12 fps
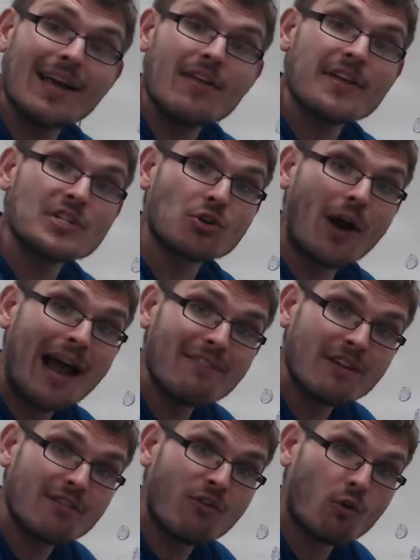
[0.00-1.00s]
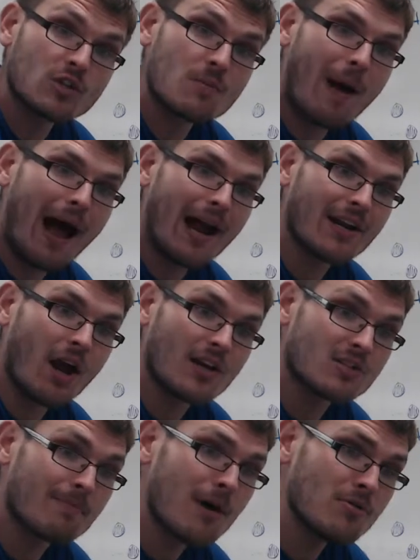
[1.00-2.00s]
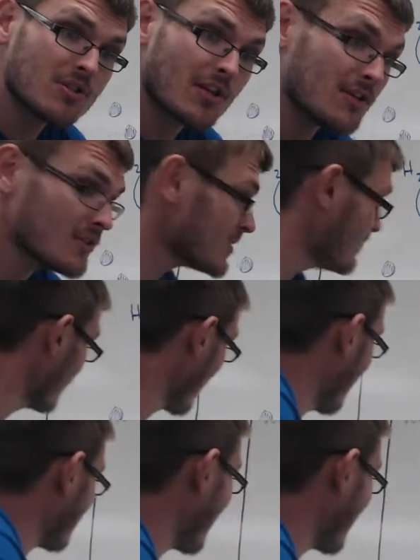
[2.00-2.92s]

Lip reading: the driving force behind osmosis is